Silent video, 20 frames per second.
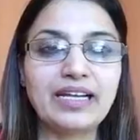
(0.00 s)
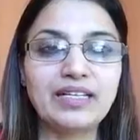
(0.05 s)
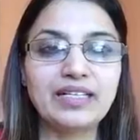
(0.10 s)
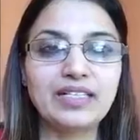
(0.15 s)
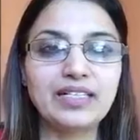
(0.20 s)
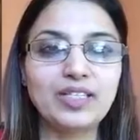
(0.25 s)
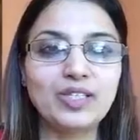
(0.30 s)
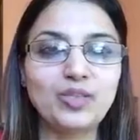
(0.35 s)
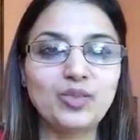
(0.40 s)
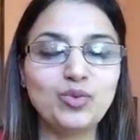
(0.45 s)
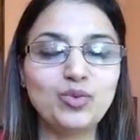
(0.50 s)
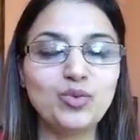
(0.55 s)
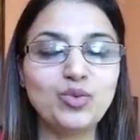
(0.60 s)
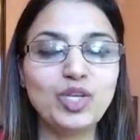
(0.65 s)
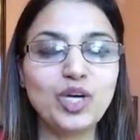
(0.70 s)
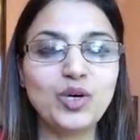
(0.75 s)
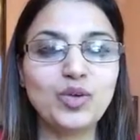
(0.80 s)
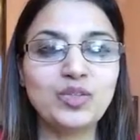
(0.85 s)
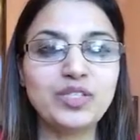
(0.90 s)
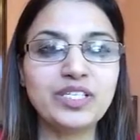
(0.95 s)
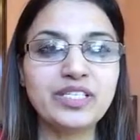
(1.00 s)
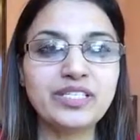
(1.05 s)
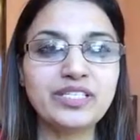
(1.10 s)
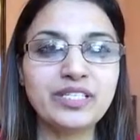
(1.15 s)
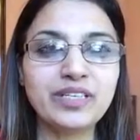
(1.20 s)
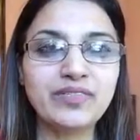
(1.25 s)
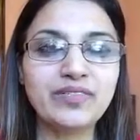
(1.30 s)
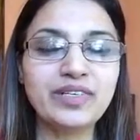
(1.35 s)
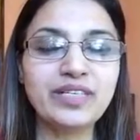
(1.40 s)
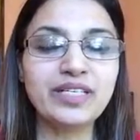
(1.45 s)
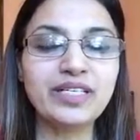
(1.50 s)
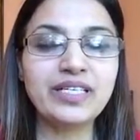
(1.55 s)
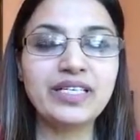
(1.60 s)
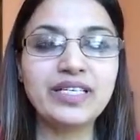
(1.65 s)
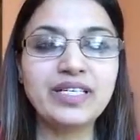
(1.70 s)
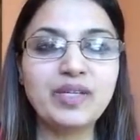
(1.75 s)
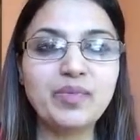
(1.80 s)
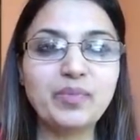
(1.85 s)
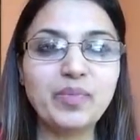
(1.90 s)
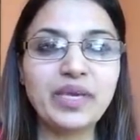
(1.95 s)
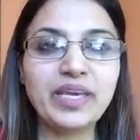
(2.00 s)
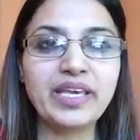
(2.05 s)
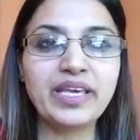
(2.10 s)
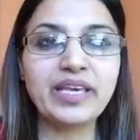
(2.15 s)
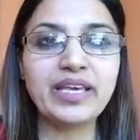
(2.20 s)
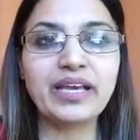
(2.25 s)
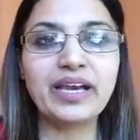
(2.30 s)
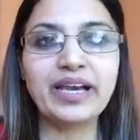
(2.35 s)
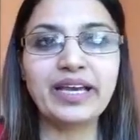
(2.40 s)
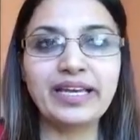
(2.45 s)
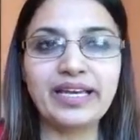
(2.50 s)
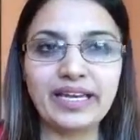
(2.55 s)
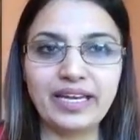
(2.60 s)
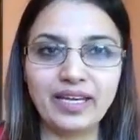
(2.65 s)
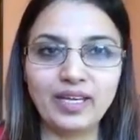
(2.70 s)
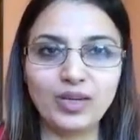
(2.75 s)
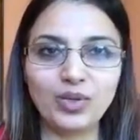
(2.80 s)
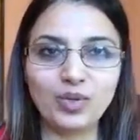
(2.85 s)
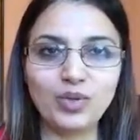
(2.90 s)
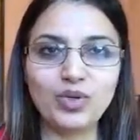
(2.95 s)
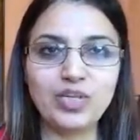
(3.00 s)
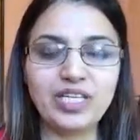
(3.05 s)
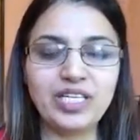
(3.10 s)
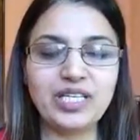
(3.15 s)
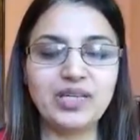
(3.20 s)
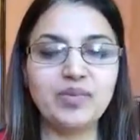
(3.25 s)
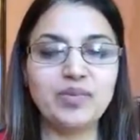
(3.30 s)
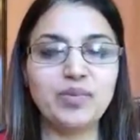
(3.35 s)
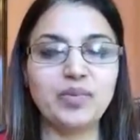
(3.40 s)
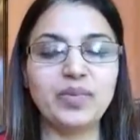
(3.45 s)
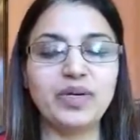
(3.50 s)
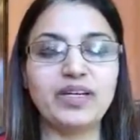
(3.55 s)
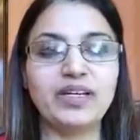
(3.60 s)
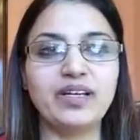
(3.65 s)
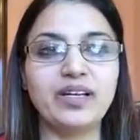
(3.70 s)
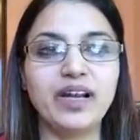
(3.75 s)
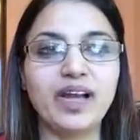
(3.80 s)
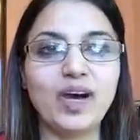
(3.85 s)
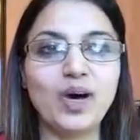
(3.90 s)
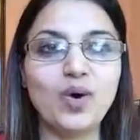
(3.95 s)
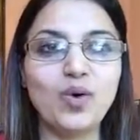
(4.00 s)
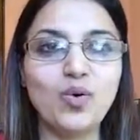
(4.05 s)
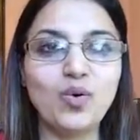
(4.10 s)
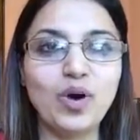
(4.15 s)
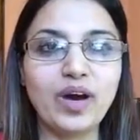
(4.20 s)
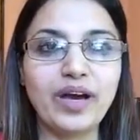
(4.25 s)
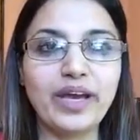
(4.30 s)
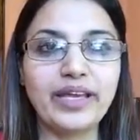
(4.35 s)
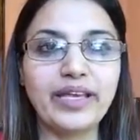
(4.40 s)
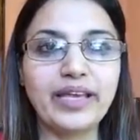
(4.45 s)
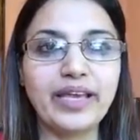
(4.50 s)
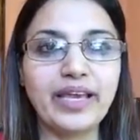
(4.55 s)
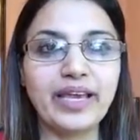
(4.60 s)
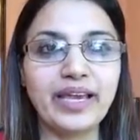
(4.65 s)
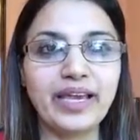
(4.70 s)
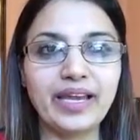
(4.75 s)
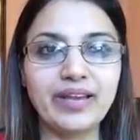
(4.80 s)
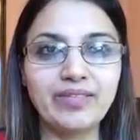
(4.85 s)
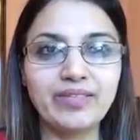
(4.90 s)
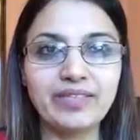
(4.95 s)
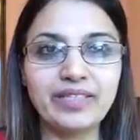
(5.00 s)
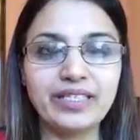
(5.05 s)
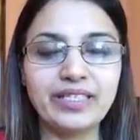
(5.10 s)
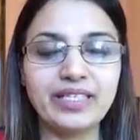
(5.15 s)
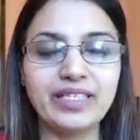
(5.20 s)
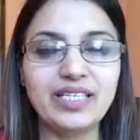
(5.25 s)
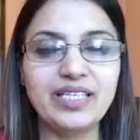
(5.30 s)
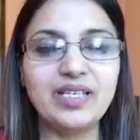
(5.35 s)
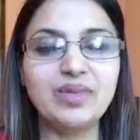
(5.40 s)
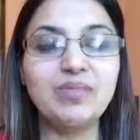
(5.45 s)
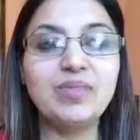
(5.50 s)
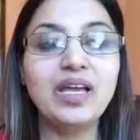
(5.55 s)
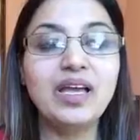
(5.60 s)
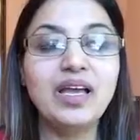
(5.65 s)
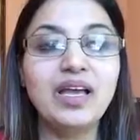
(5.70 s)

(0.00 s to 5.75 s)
in 2017 May I had no team, but now I have team.